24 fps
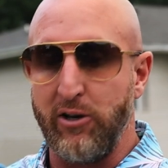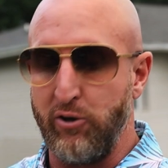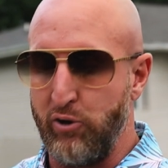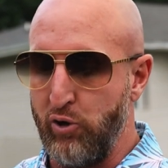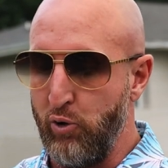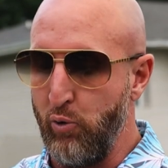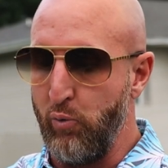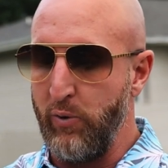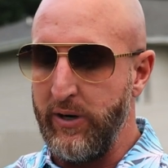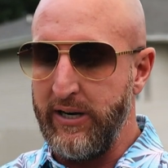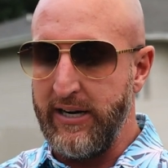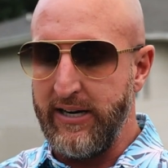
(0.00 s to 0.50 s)

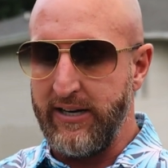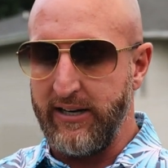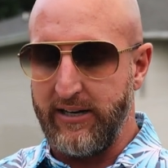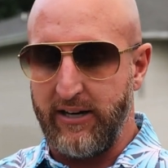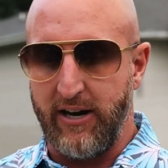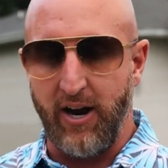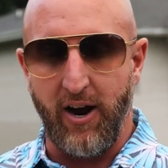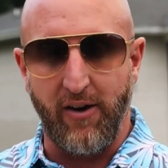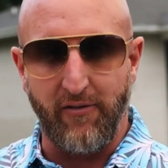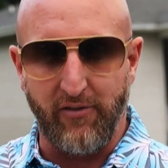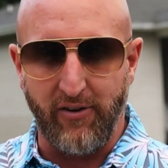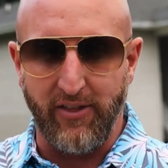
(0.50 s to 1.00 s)
Do we need to
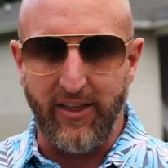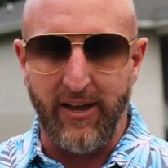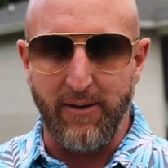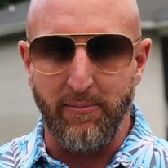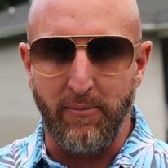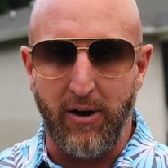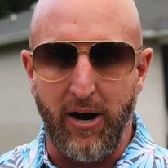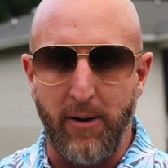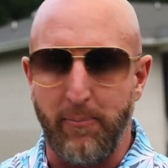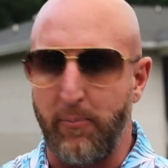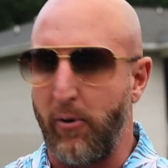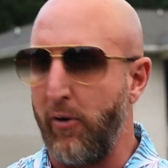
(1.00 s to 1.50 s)
cover
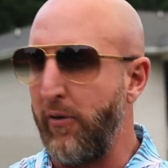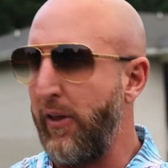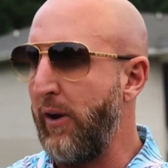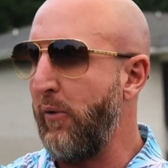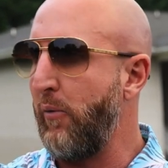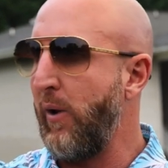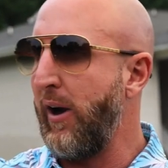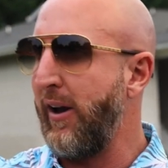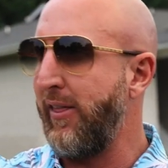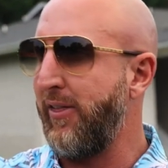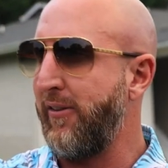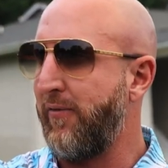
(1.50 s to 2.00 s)
them up? Are they
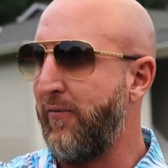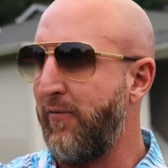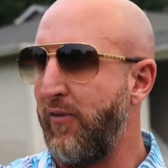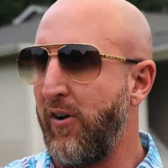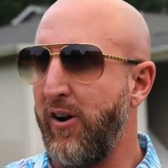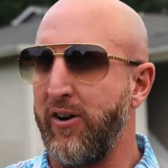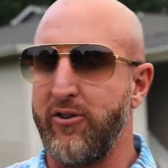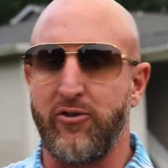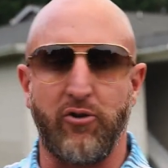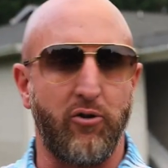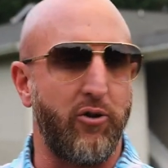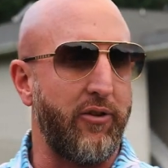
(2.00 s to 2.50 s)
right at the
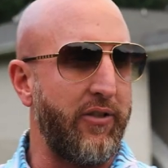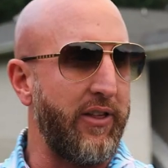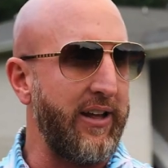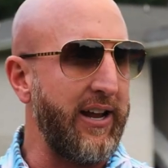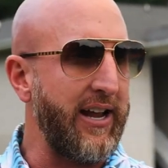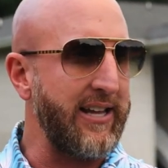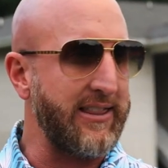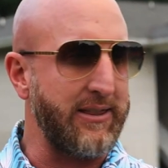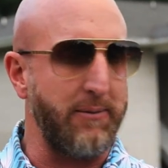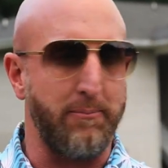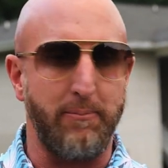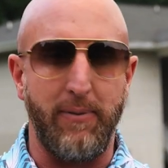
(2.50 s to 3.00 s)
front or are they
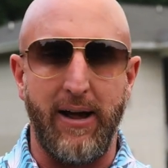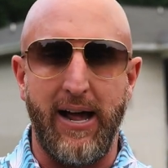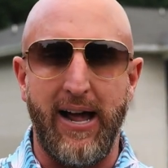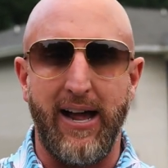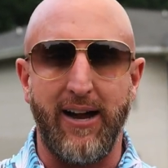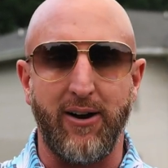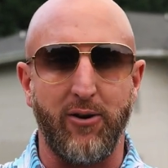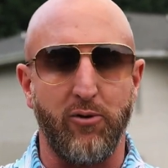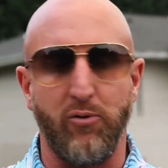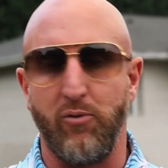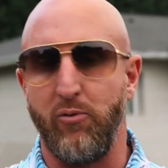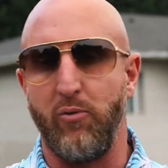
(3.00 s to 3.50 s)
at the
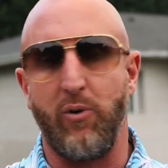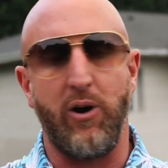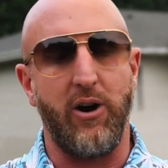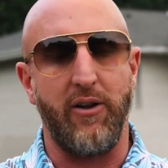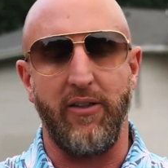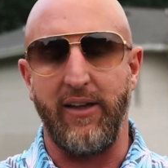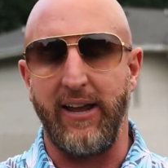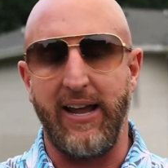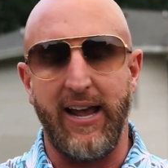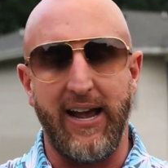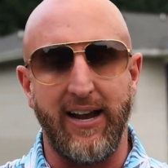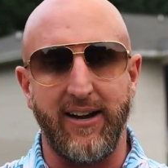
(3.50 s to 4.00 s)
back? Where are
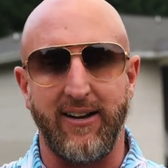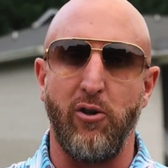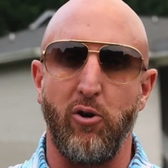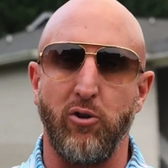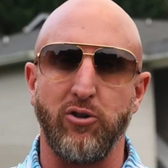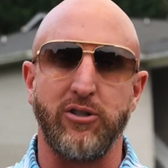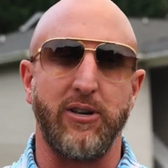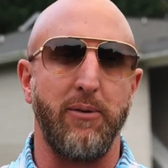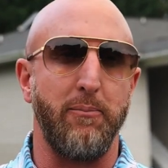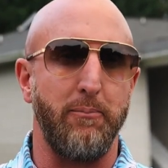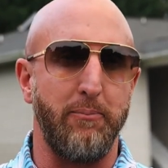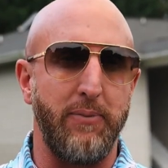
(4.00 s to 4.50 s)
they at?
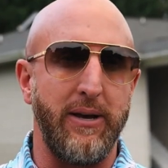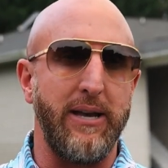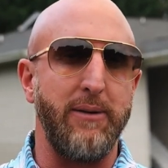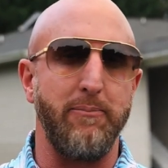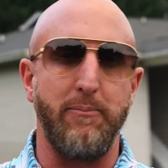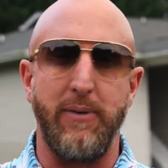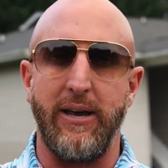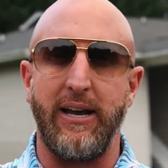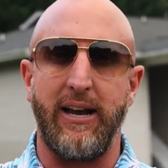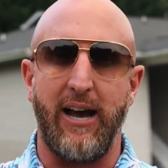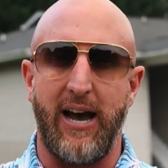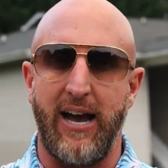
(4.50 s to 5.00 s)
Those can be
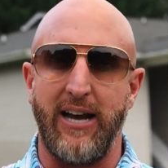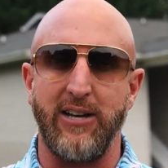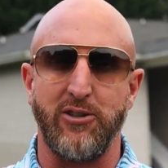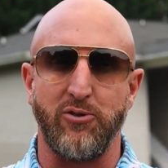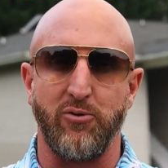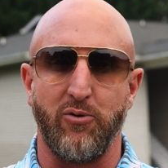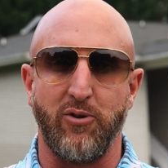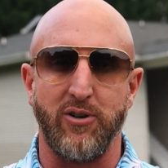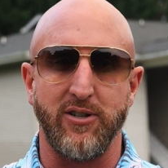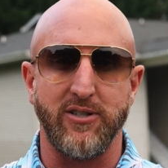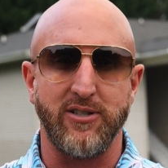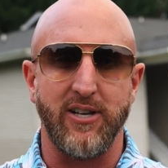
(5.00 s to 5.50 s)
big
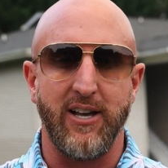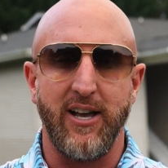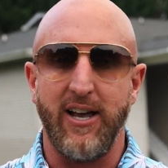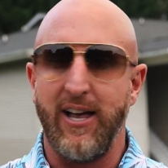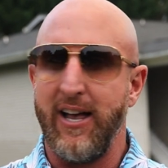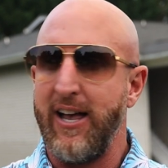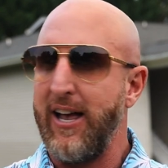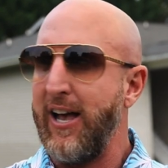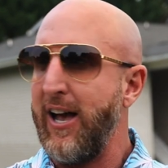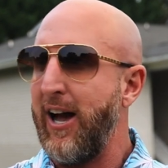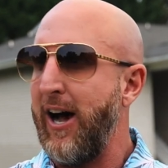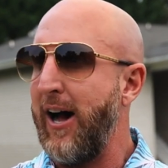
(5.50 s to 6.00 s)
eyesores.
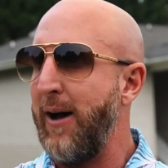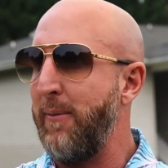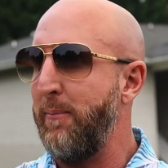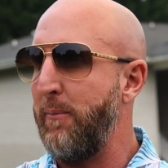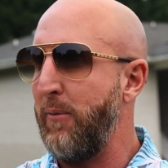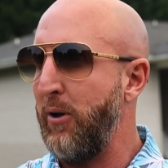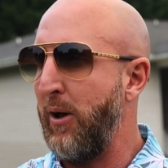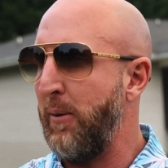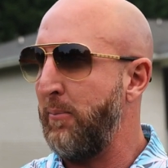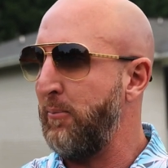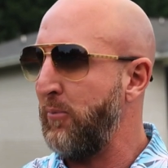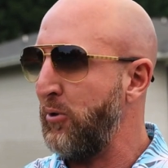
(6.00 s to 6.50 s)

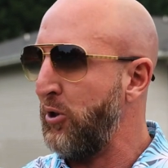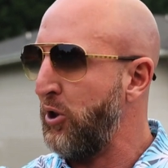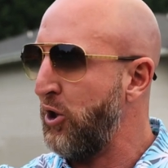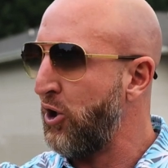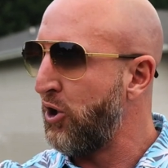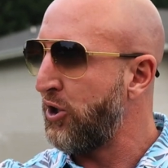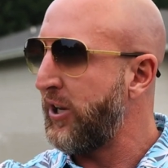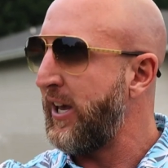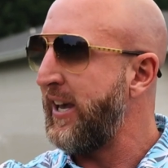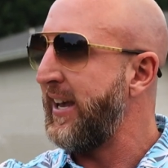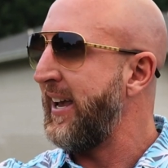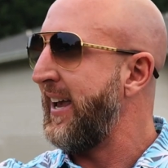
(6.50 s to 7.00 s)
I'm
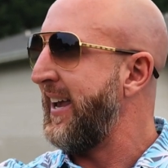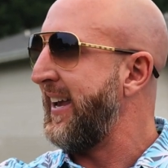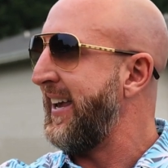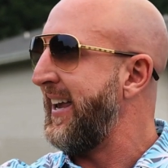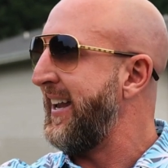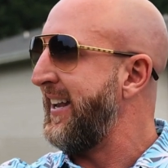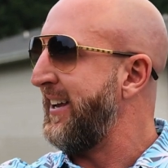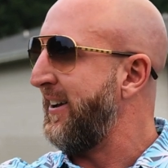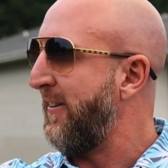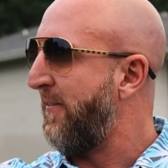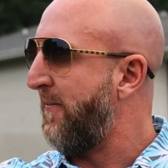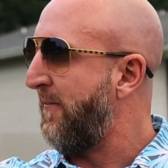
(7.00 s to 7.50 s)
looking and
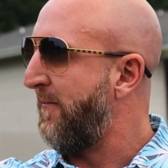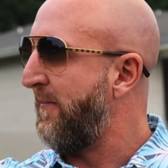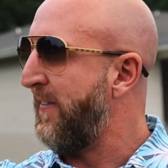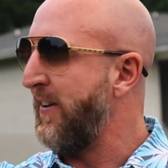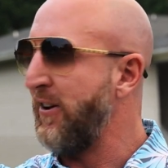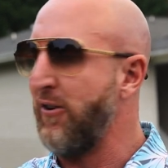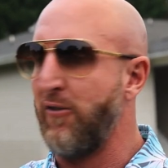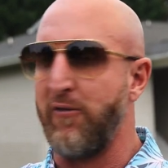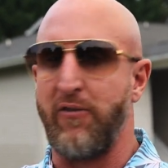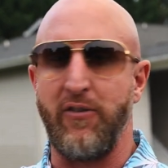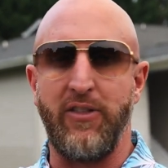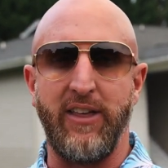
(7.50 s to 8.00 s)
getting a
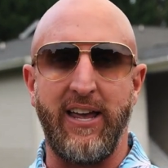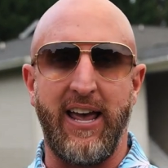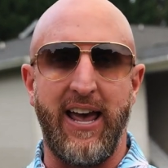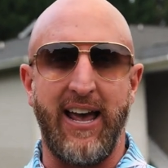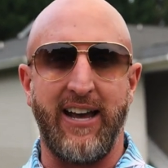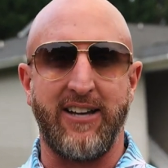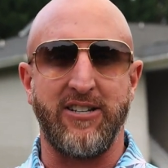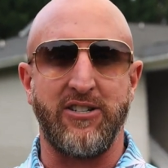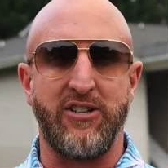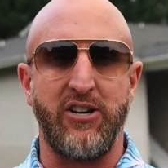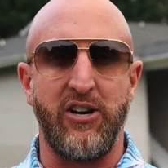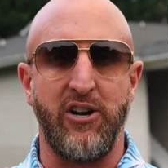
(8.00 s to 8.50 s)
feel for the
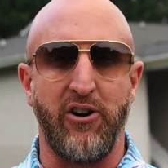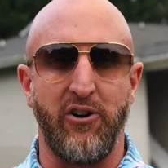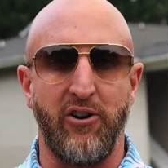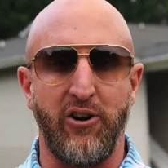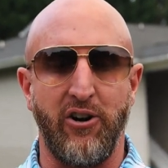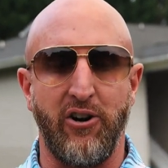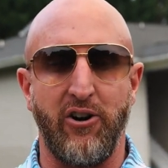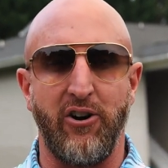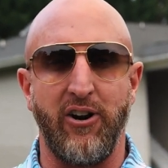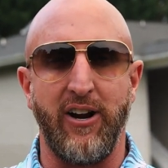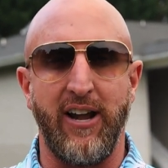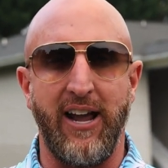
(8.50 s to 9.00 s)

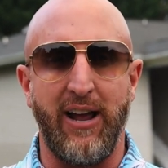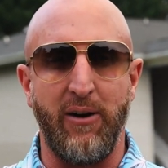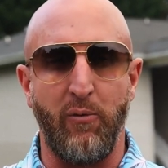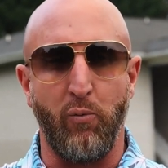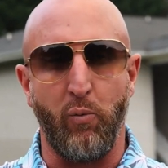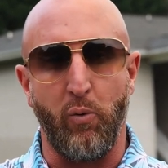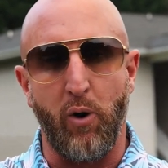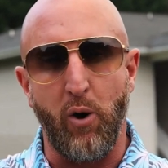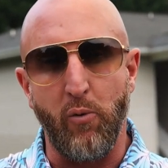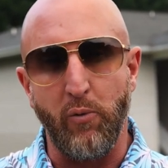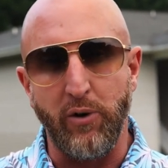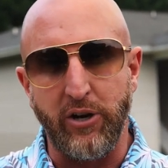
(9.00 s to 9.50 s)
exterior and
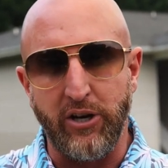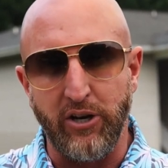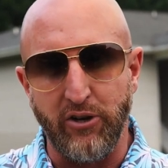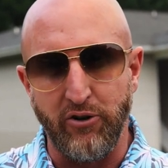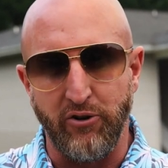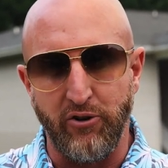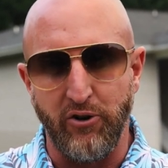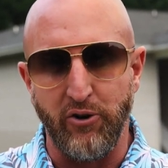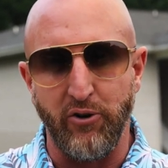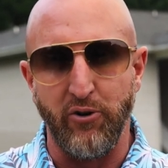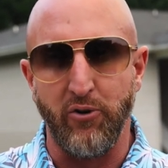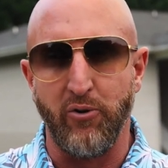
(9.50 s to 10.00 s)
what we can
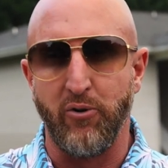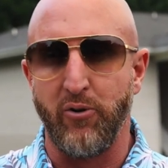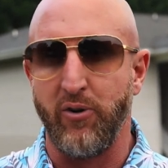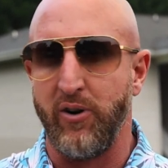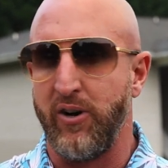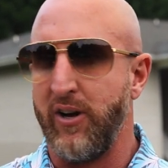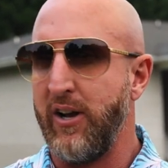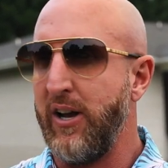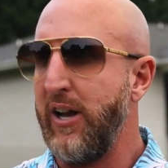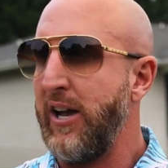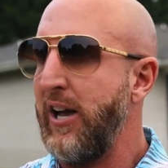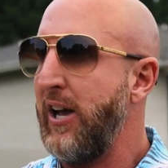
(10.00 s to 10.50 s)
do
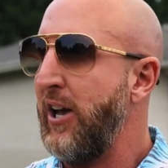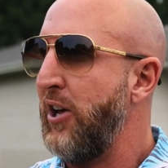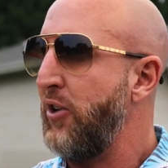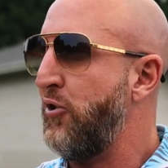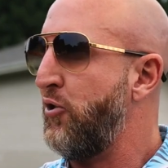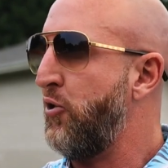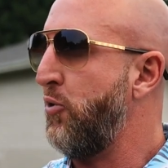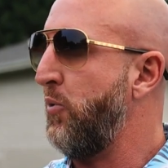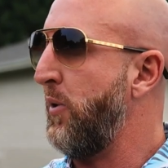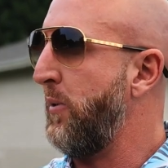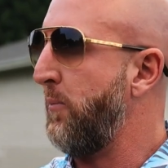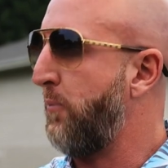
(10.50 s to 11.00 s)

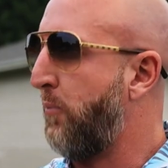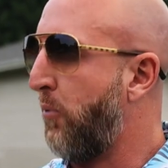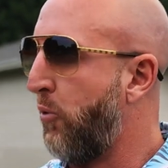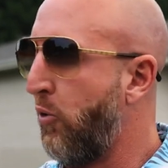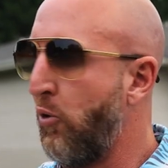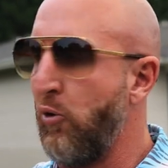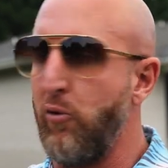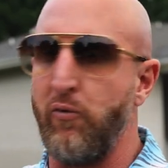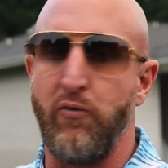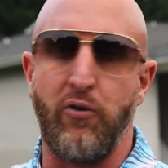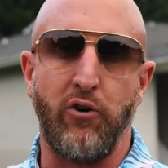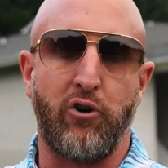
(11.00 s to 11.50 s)
to
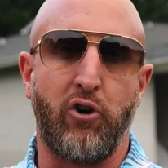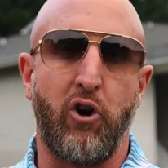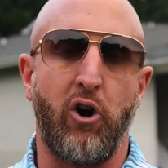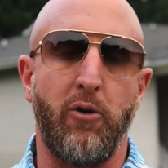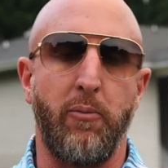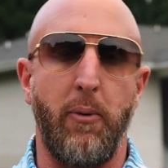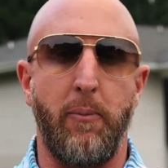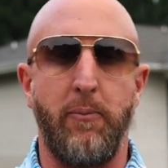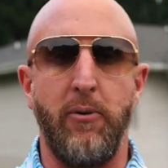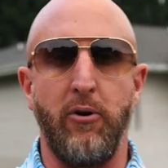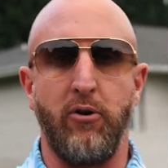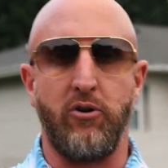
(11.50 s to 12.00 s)
improve the
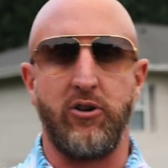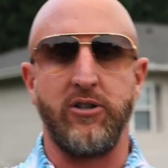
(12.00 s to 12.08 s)
curb appeal.